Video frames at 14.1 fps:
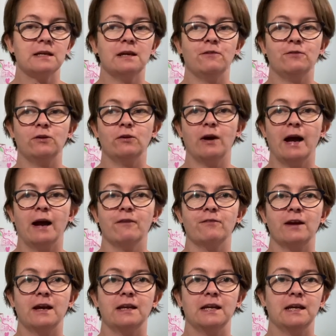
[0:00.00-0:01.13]
If you have
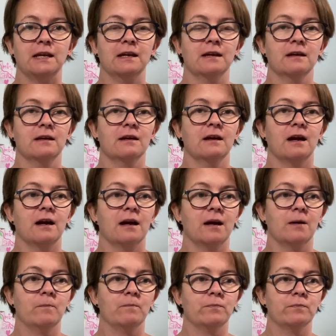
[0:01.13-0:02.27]
any
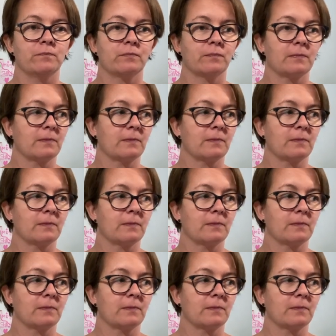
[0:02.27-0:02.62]
um,